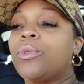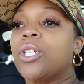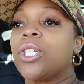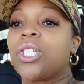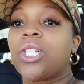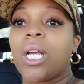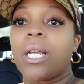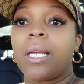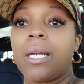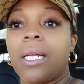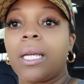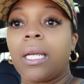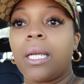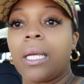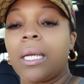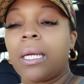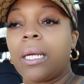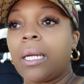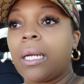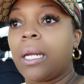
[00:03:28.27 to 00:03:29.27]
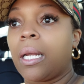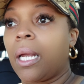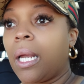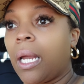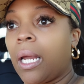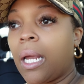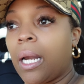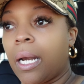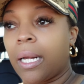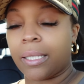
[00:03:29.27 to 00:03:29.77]
just checking in
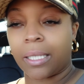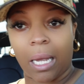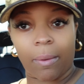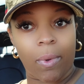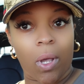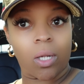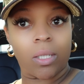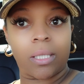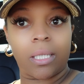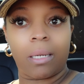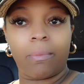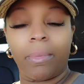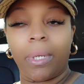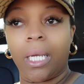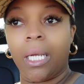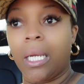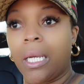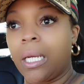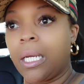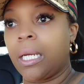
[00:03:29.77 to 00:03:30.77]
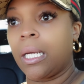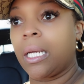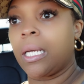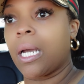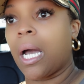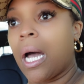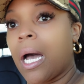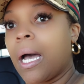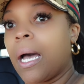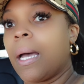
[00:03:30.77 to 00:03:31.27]
and next time y'all see me,
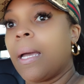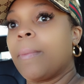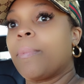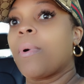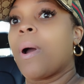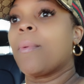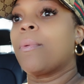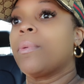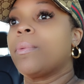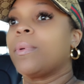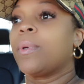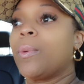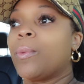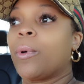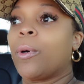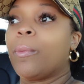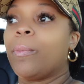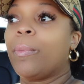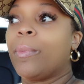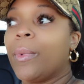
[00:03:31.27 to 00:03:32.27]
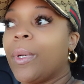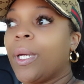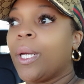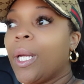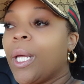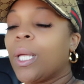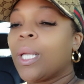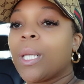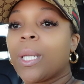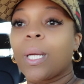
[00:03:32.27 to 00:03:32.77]
I probably will
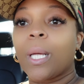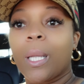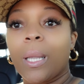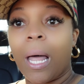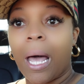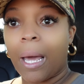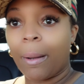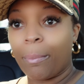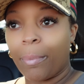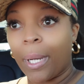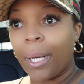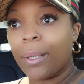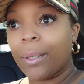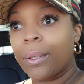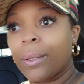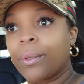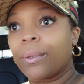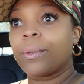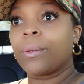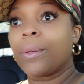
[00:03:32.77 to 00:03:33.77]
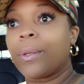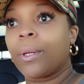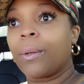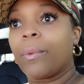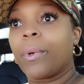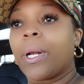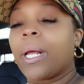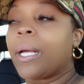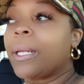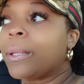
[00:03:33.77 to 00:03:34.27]
look a lot better than
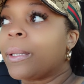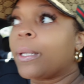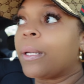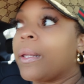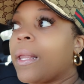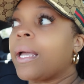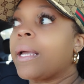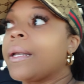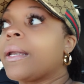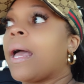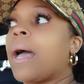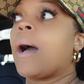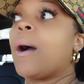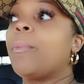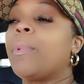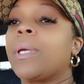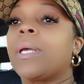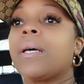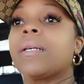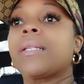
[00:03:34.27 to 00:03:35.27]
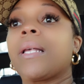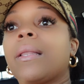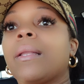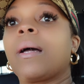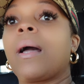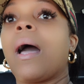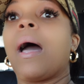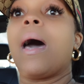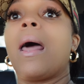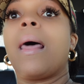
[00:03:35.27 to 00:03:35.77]
what I look like now because I look
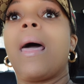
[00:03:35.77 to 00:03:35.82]
a hot